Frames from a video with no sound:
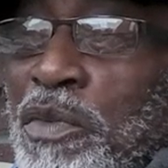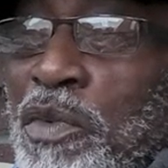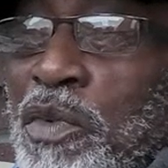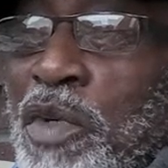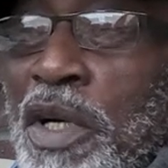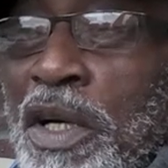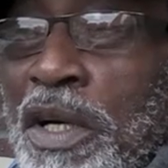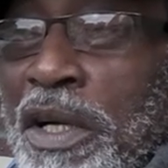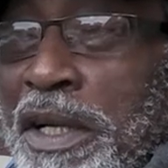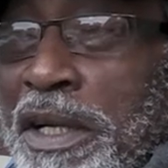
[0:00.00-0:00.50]

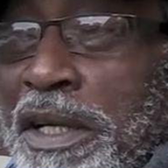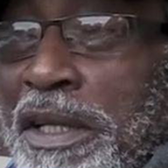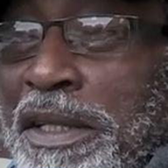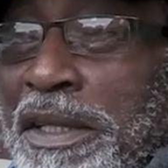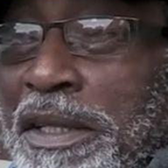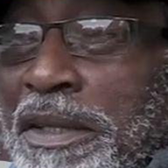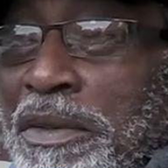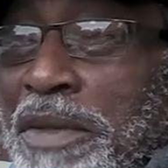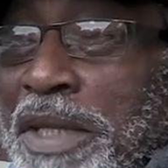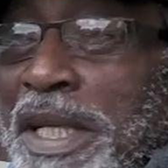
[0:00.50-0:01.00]
work,
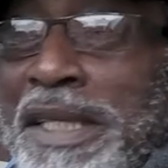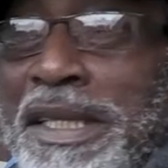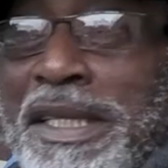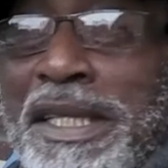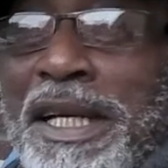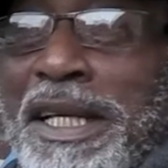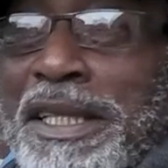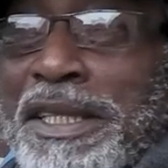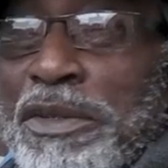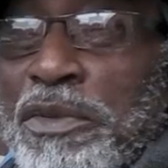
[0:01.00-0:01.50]
when I
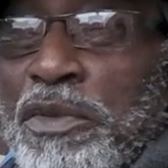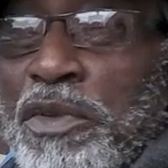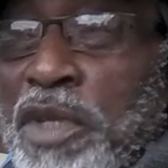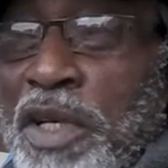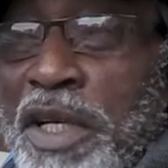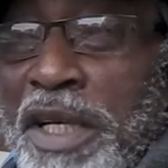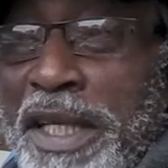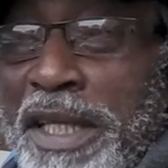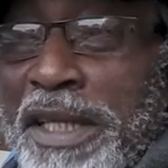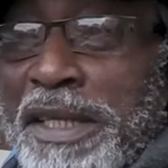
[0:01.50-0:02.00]
started
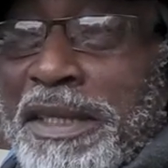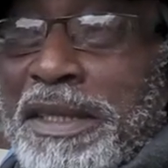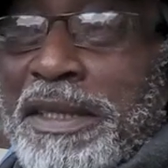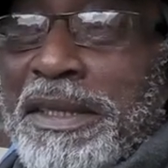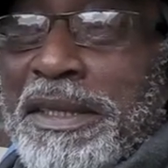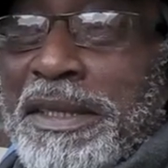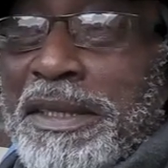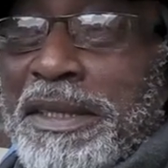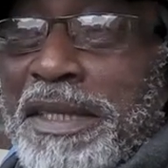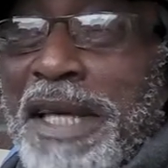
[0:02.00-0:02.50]
working,
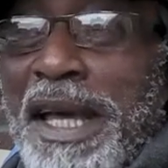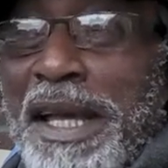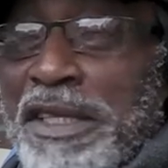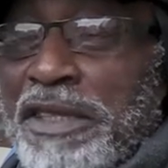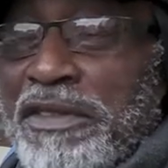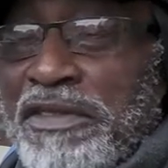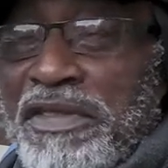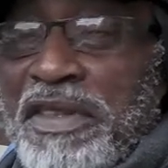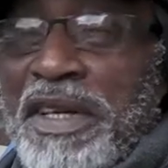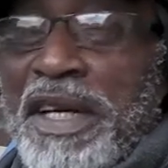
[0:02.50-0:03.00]
9
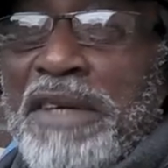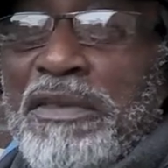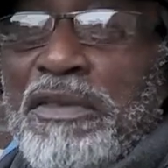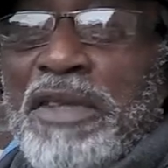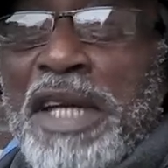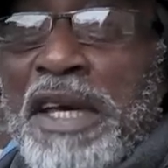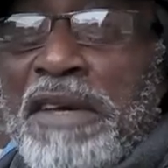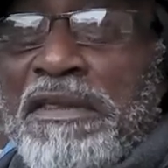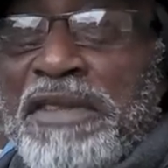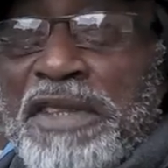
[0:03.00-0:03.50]
to 5,
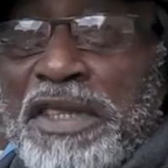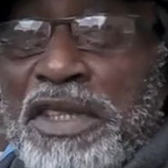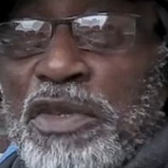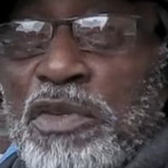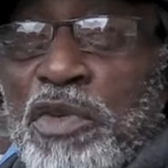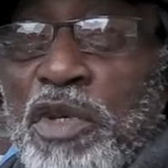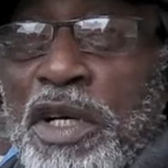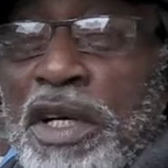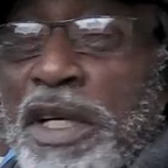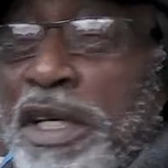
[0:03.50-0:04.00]
when I finished
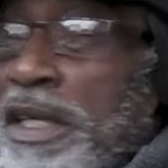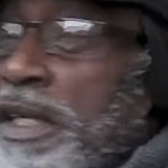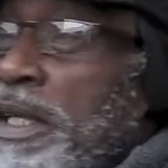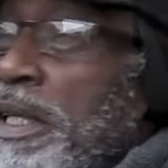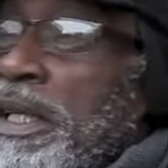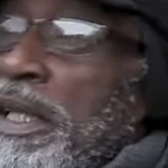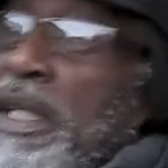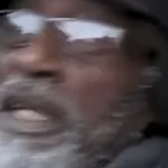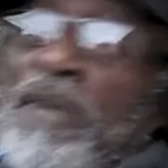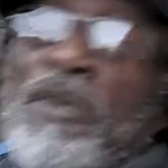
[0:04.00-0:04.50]
work,
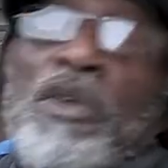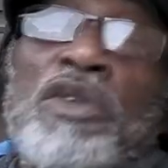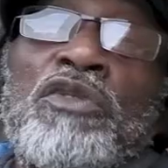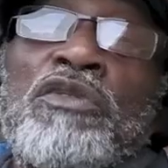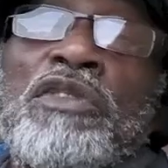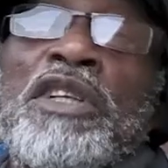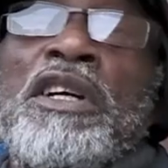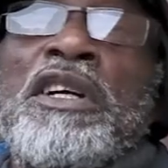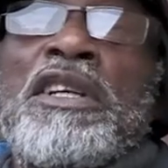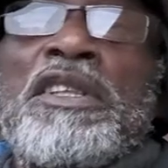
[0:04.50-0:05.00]
it was
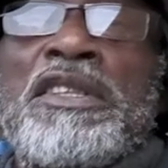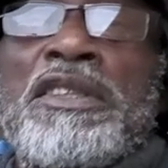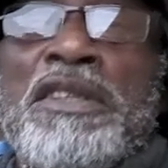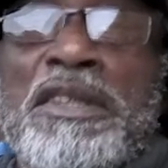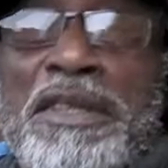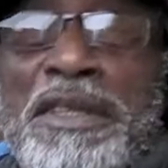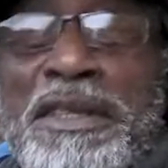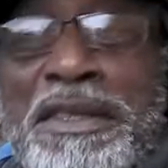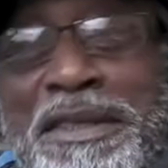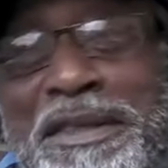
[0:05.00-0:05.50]
rehearsal,